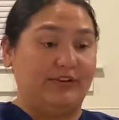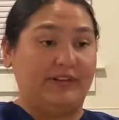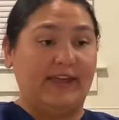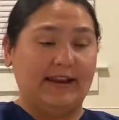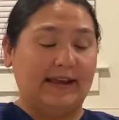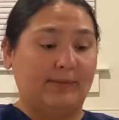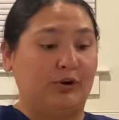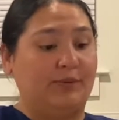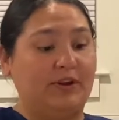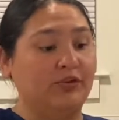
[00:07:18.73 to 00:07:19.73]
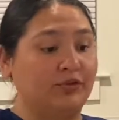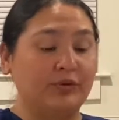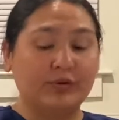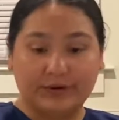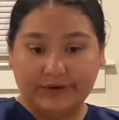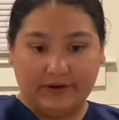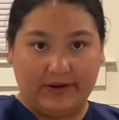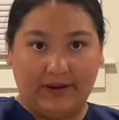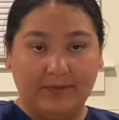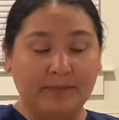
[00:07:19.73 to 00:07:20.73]
Elena. I'm going to be your student nurse
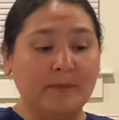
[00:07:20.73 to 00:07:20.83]
today.